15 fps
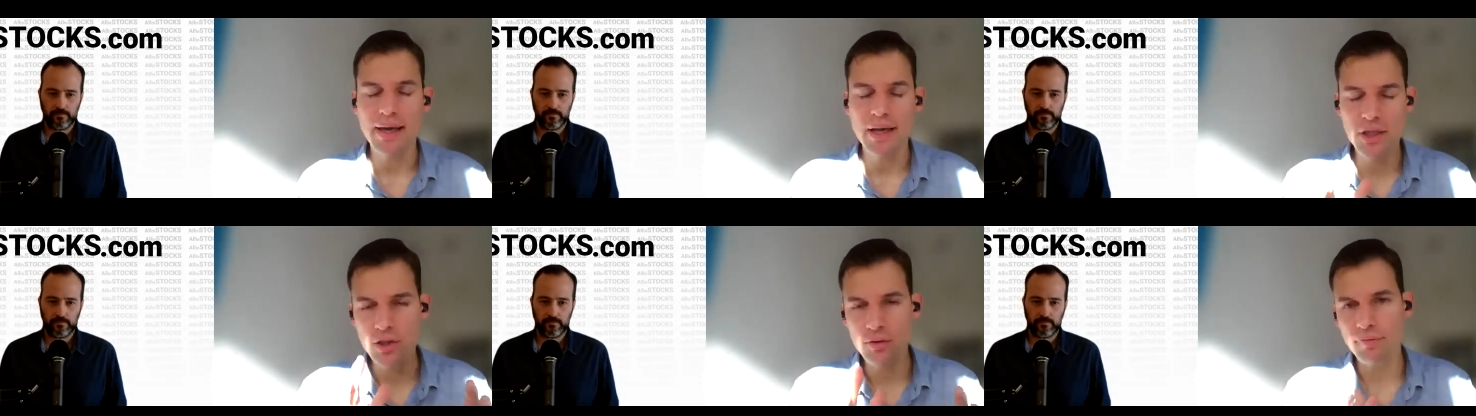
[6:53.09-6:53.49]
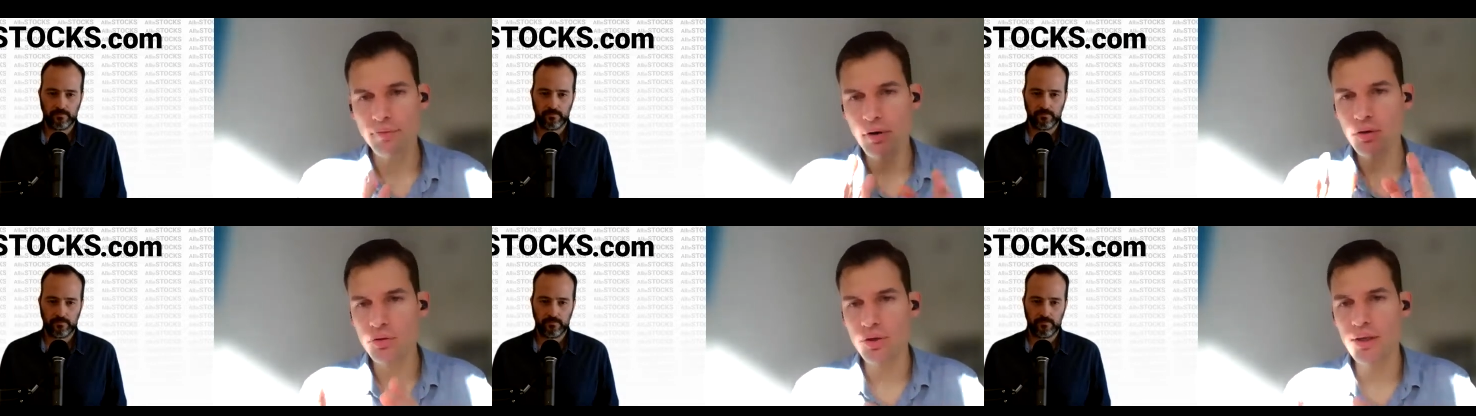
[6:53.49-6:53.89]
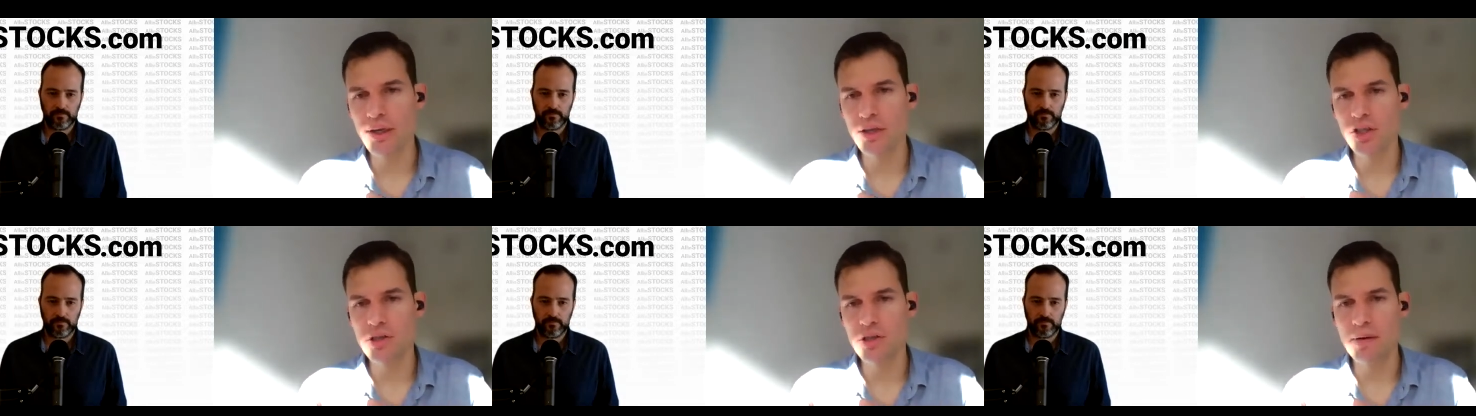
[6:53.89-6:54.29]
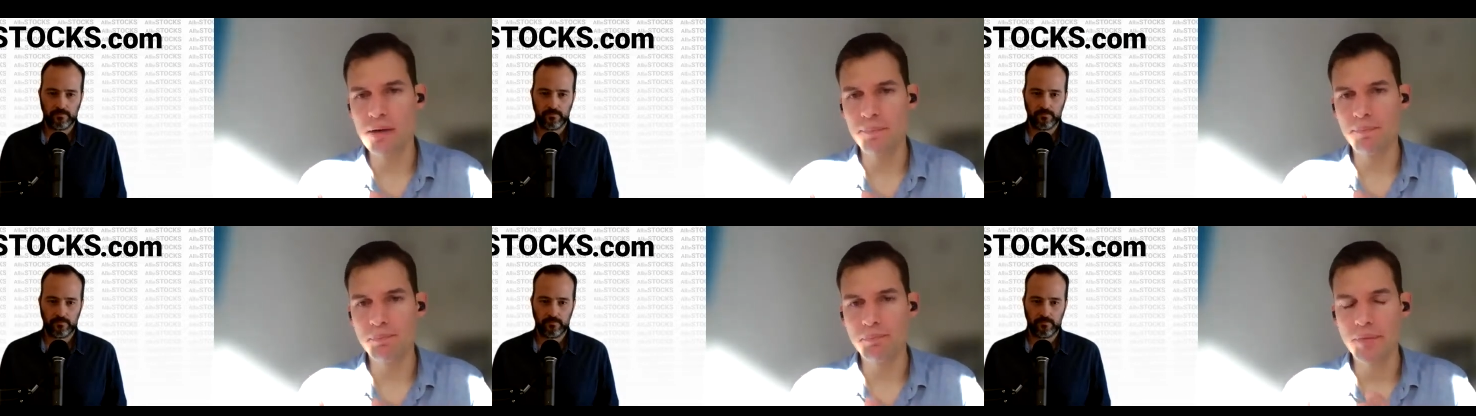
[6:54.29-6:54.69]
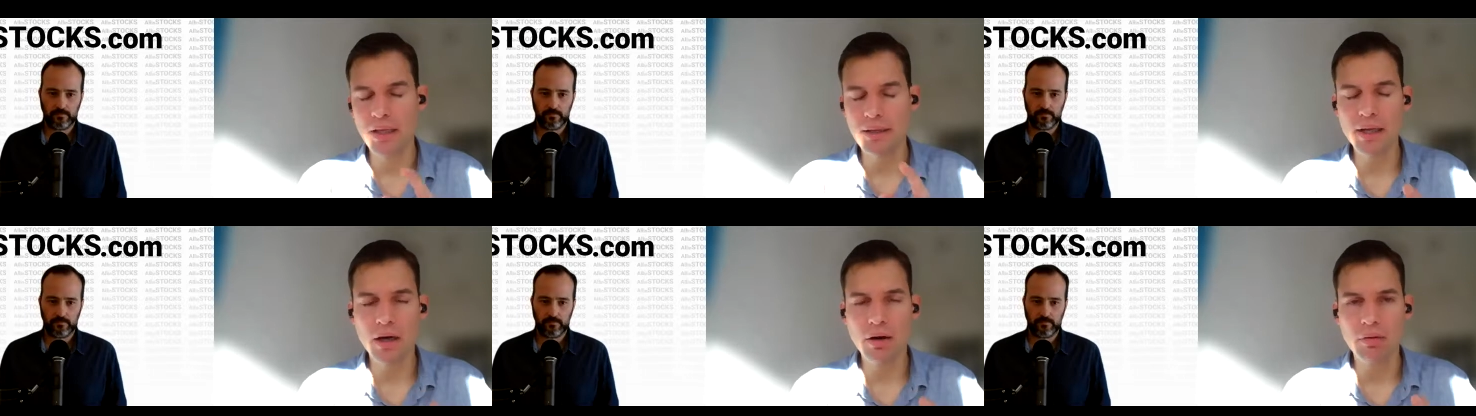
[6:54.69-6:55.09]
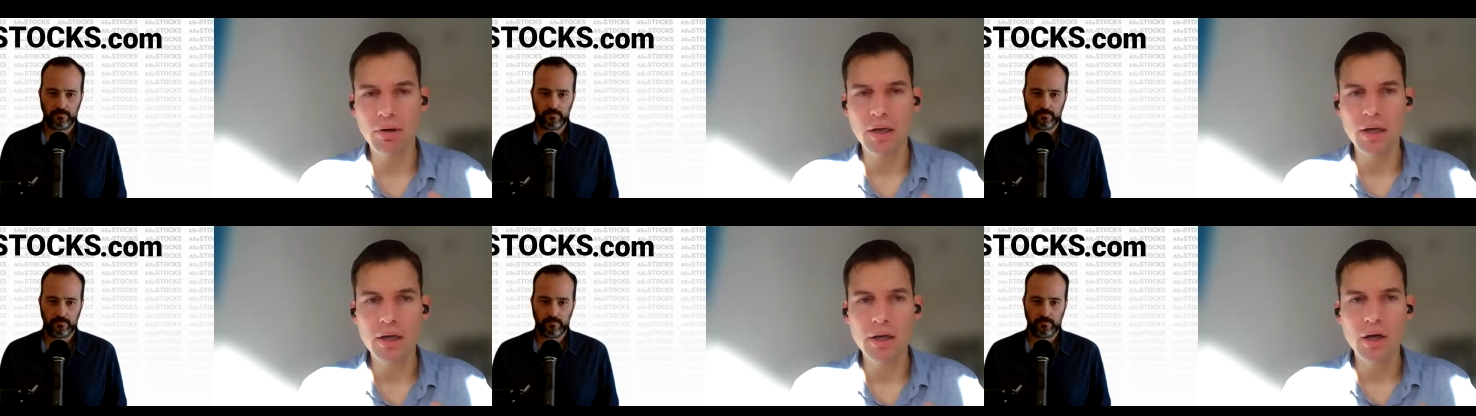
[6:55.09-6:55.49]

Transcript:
Speaker 1: is to follow the customer. Now,